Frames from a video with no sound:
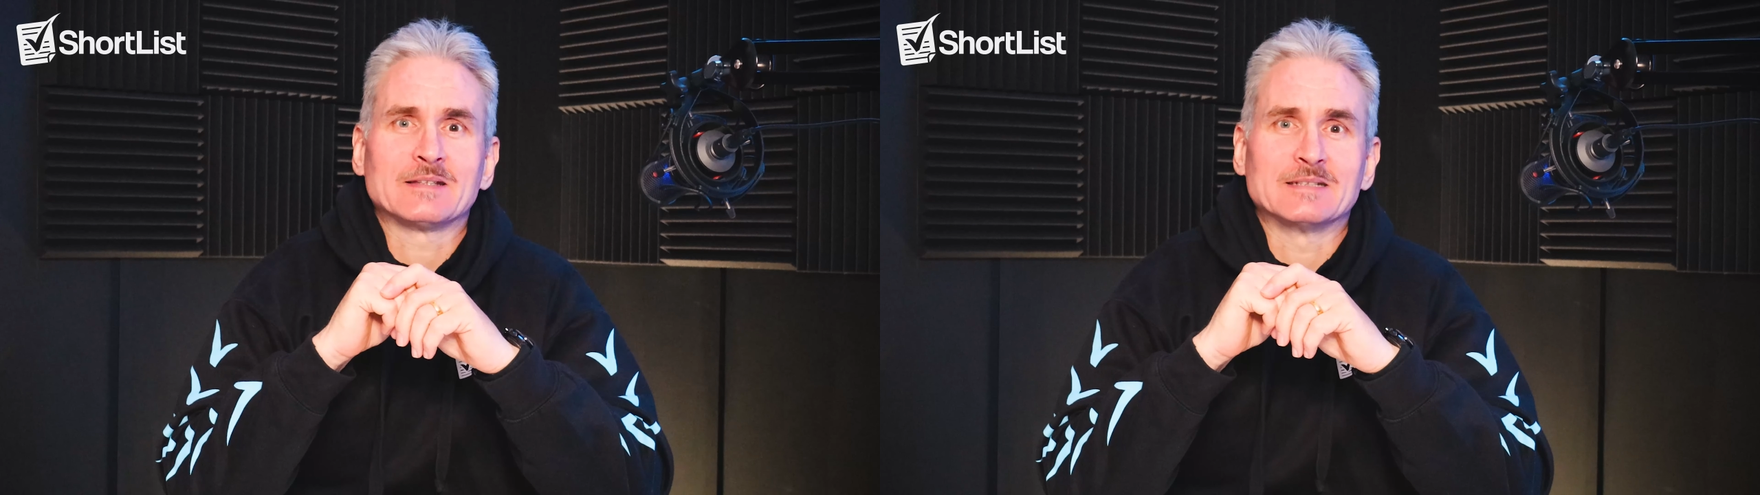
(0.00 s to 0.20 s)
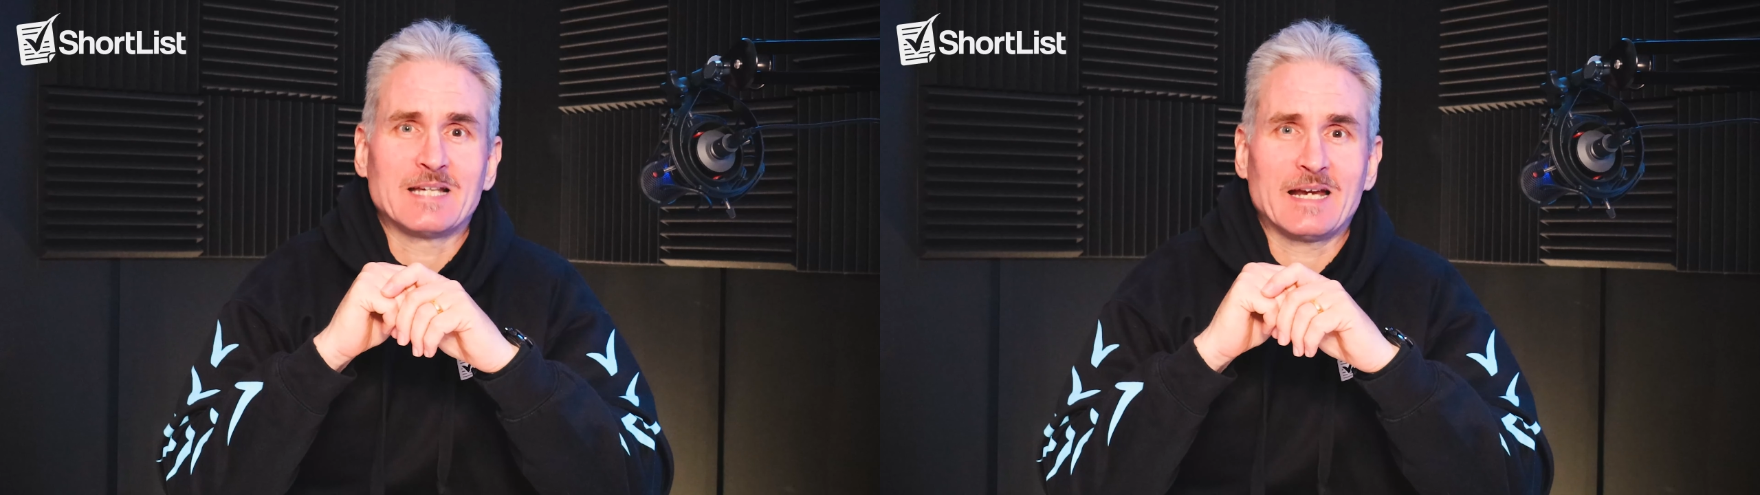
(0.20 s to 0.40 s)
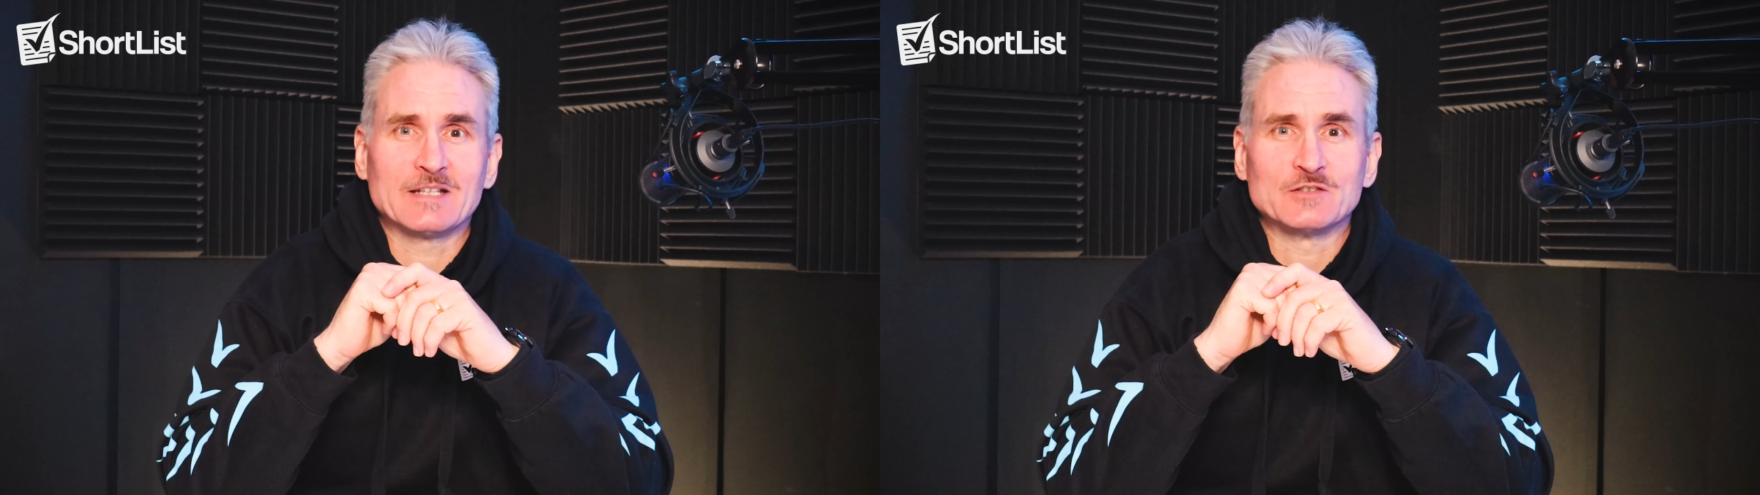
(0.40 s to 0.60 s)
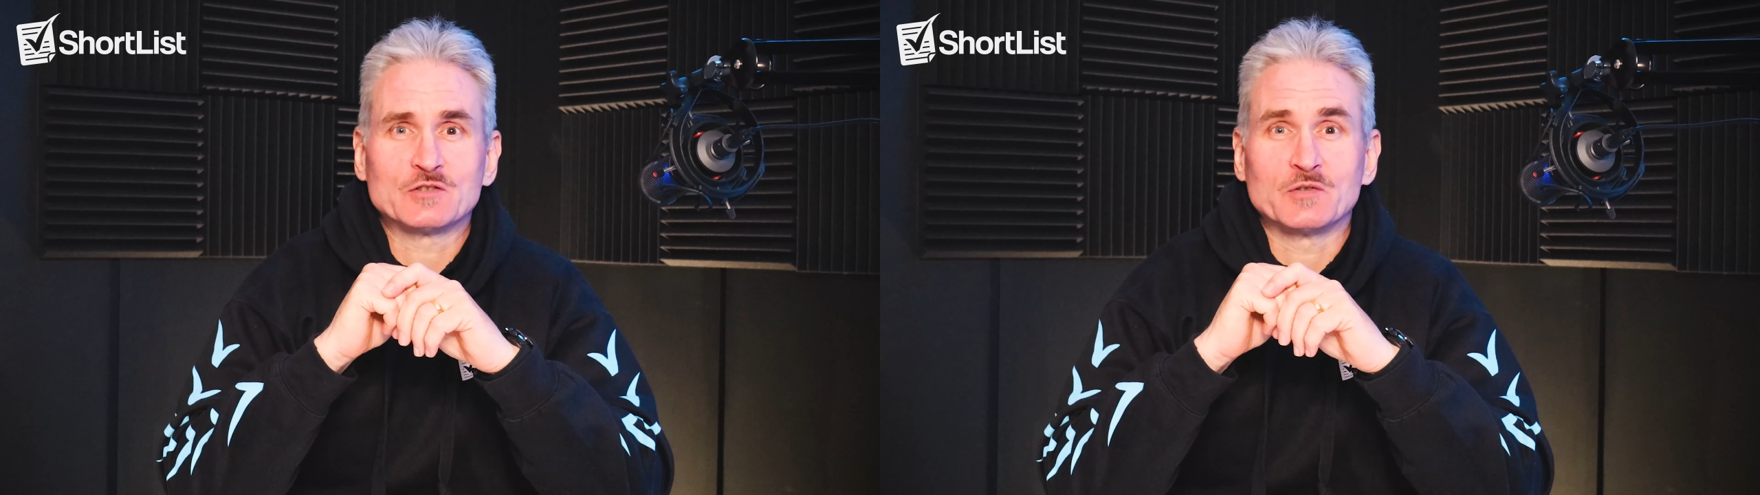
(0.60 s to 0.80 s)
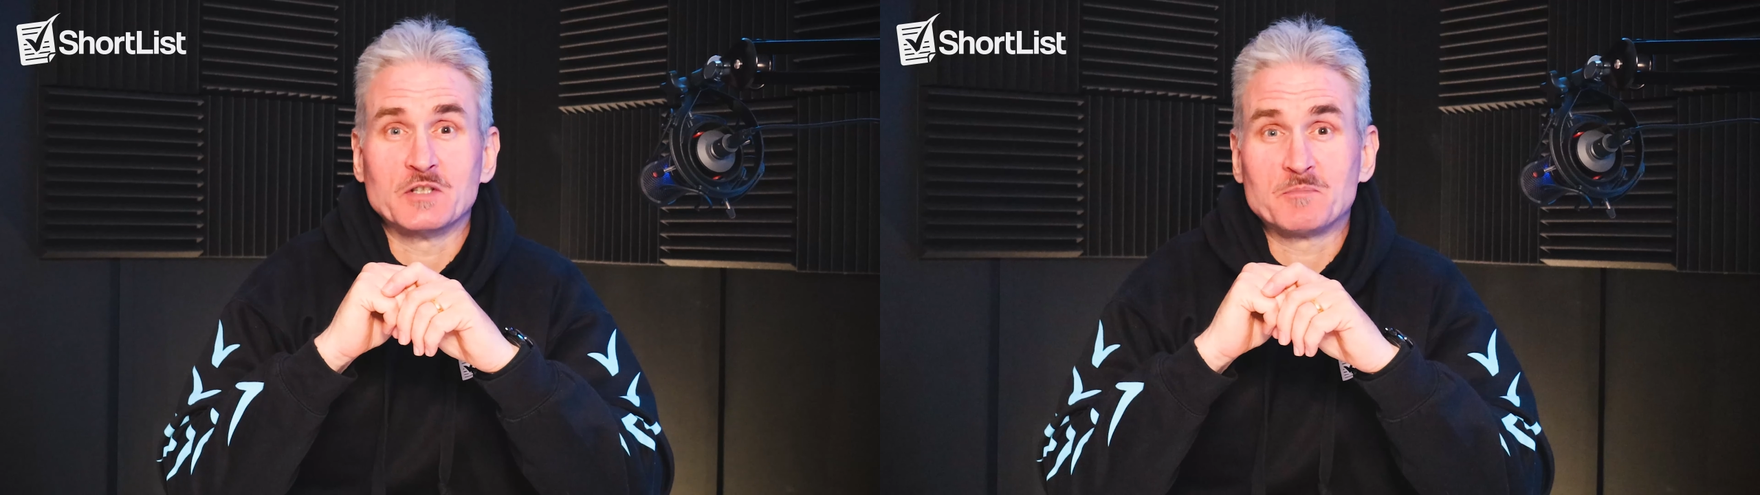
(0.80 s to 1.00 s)
the tech
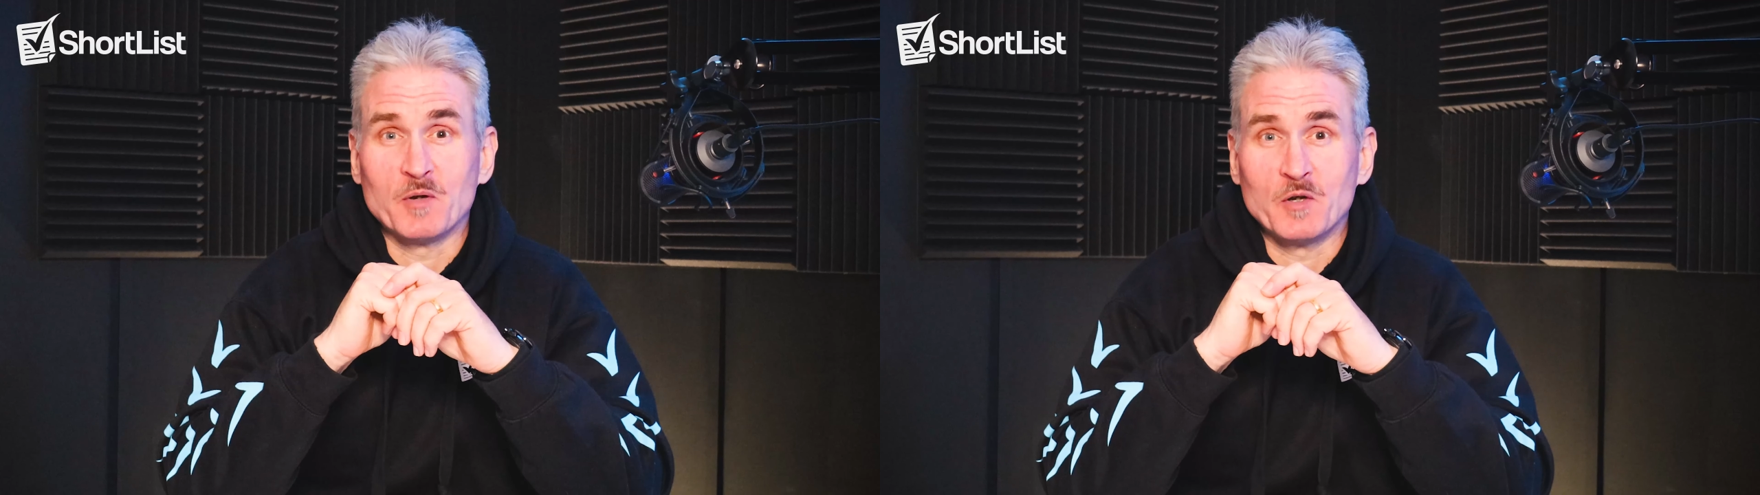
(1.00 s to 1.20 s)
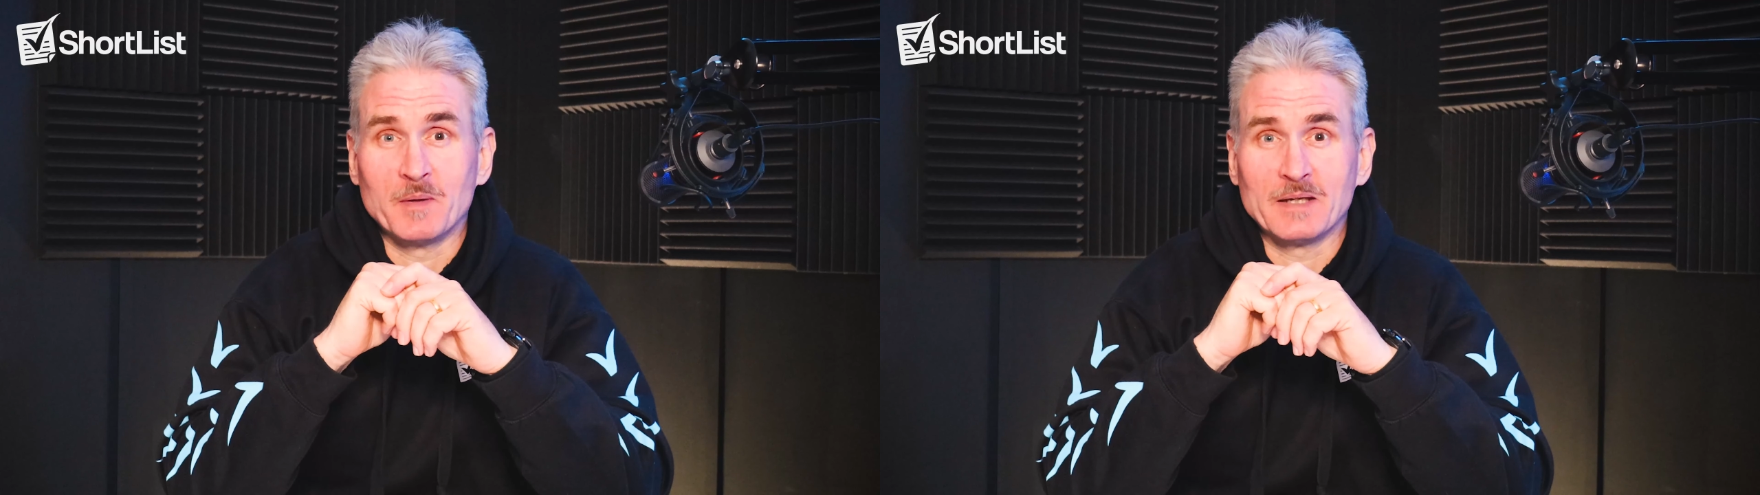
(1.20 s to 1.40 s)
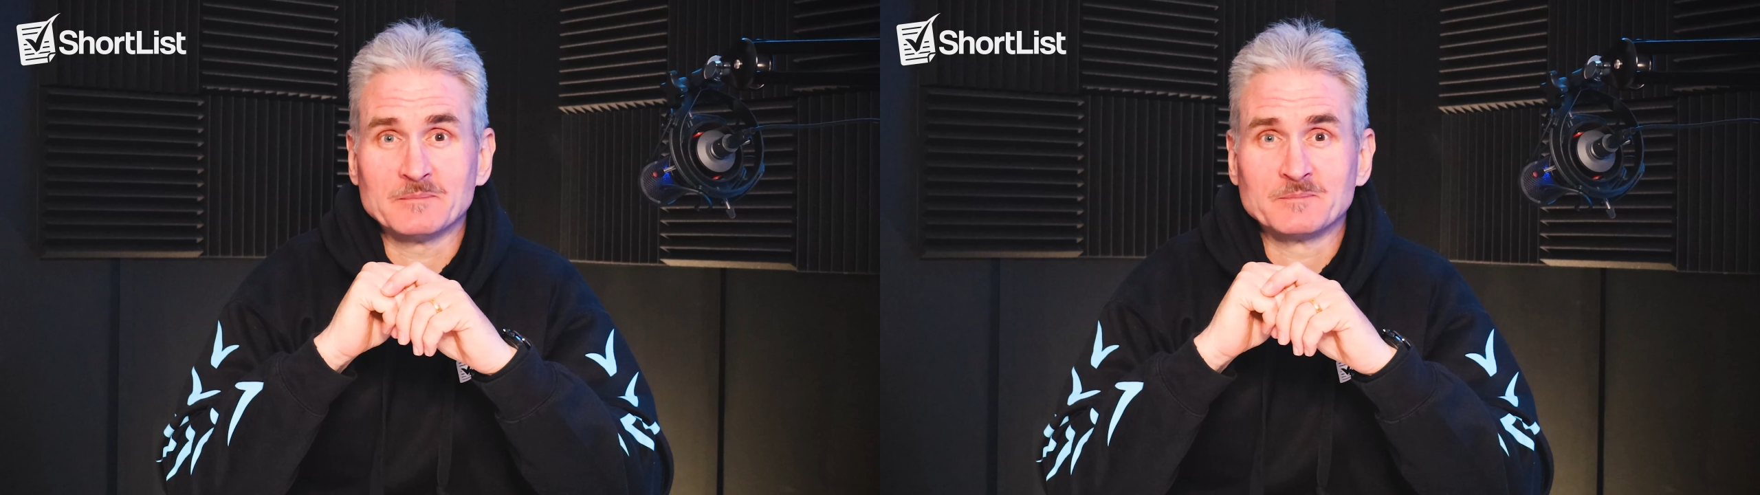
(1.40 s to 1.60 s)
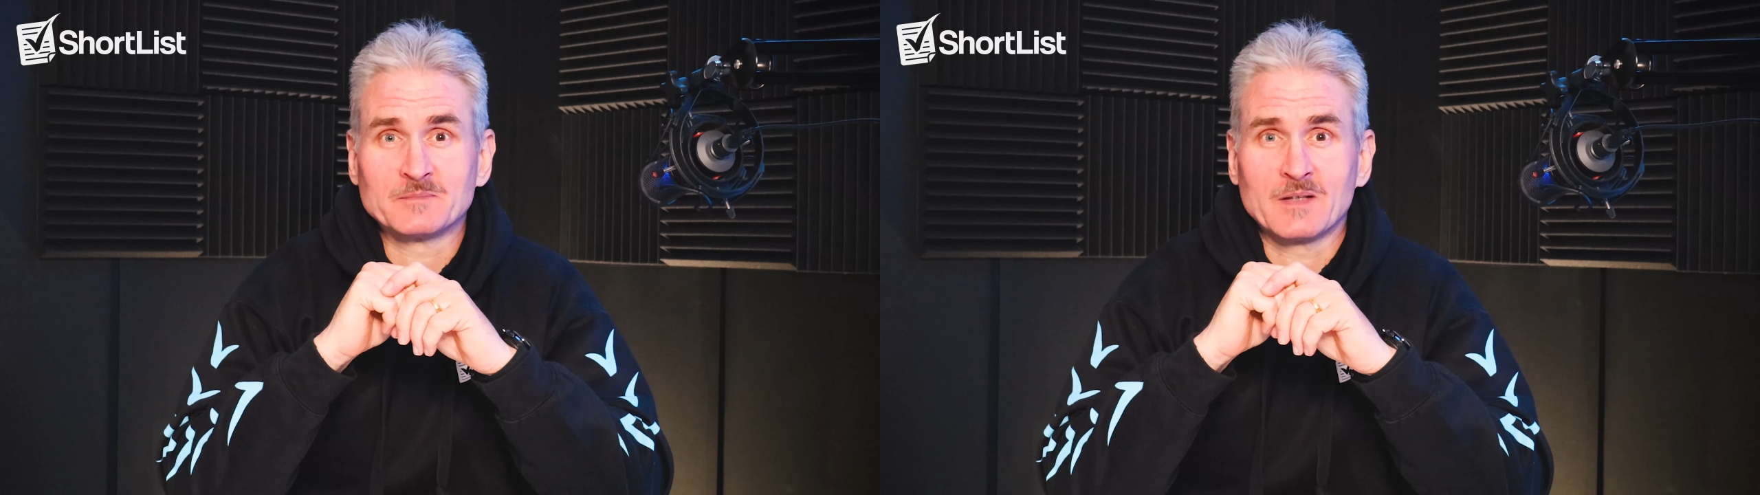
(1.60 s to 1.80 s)
industry is booming